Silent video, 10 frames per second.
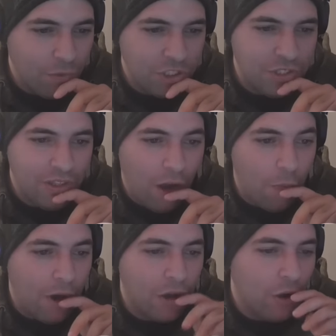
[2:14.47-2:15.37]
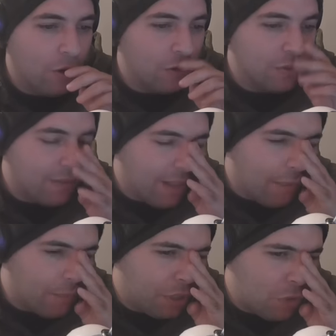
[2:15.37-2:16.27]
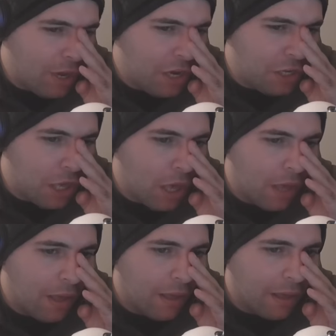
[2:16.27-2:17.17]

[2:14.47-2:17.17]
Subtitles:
What? Oh my god, Lumpy, you idiot!